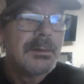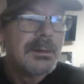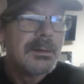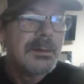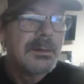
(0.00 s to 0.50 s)

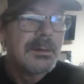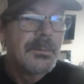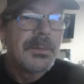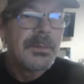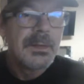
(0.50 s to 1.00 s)
Not without
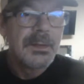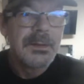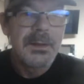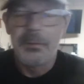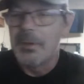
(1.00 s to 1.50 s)
spending a whole
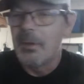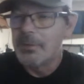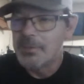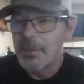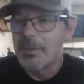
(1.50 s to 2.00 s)
lot of time
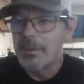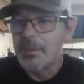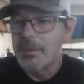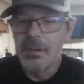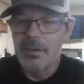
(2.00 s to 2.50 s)
and working on it.